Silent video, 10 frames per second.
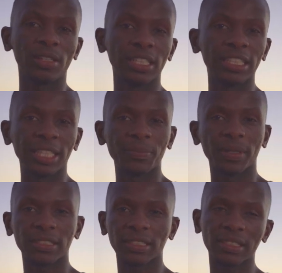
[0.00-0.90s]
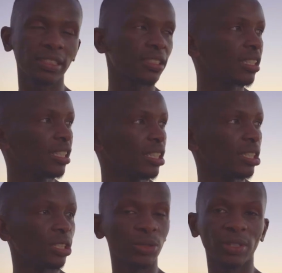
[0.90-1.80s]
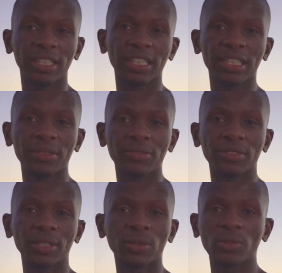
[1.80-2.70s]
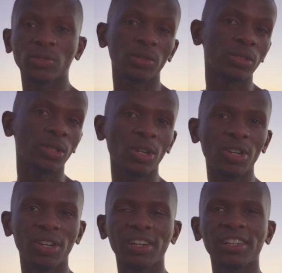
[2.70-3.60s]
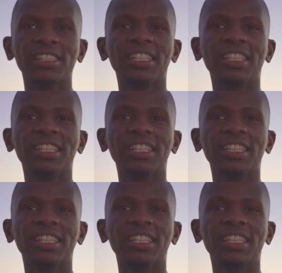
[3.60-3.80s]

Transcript: lane keep assist, you have cruise control,